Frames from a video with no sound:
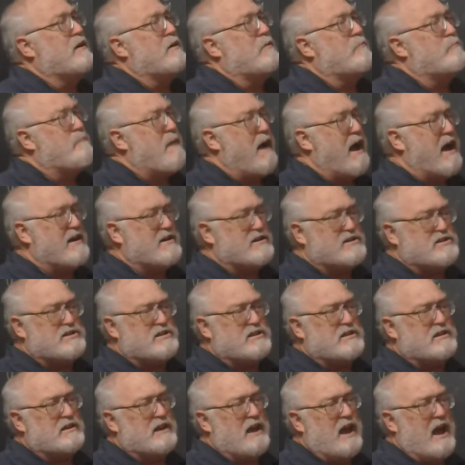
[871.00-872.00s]

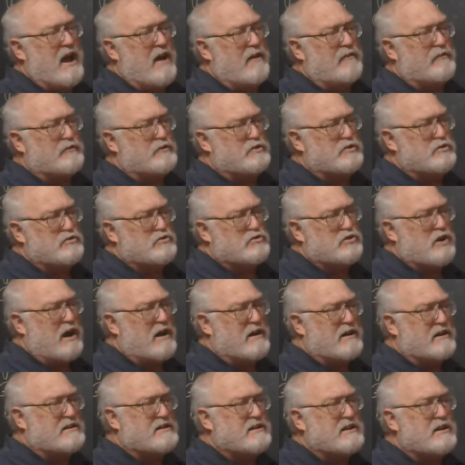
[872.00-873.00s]
Madison have to try
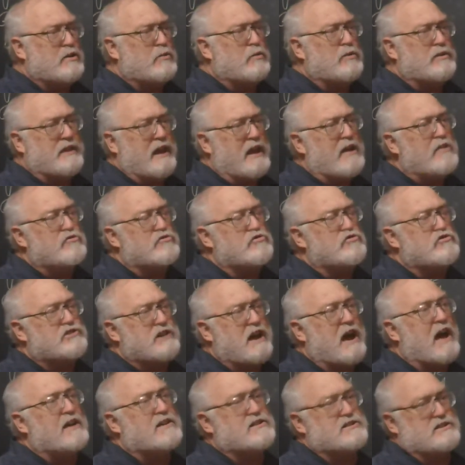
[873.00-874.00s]
to deal with Andrew
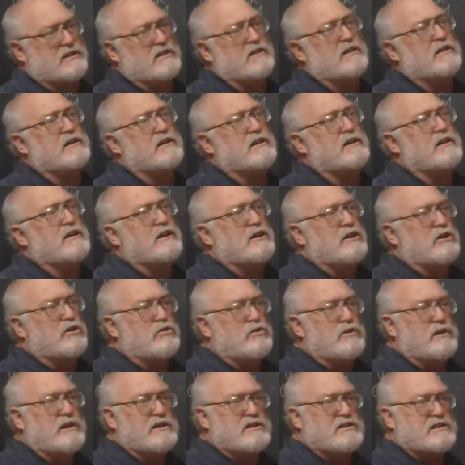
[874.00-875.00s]
Jackson,
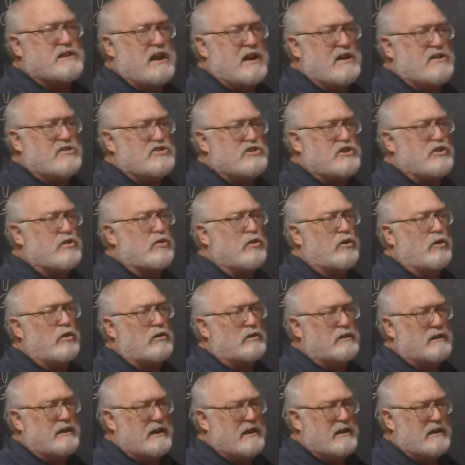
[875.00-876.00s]
who is a
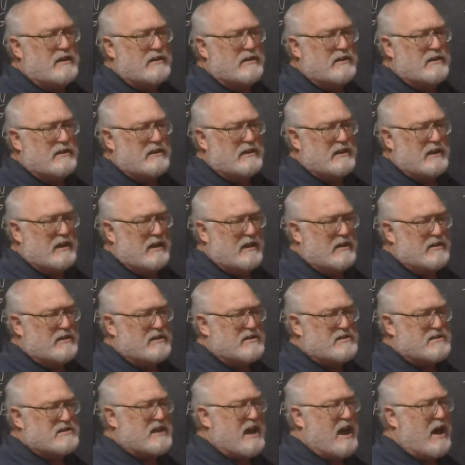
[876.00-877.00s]
general in
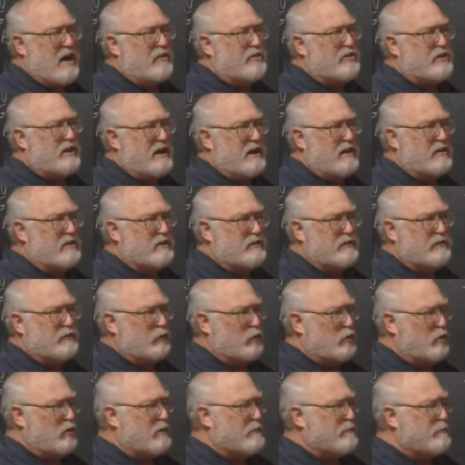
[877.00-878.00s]
the South on the
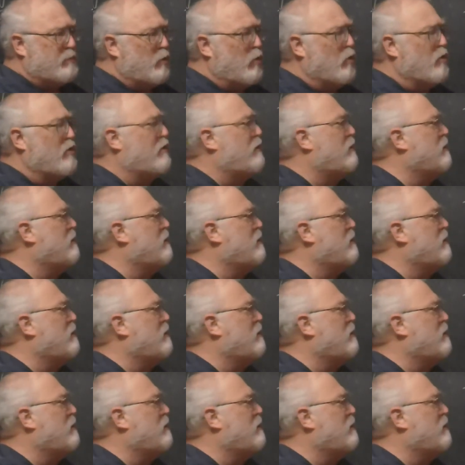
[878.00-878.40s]
Florida border.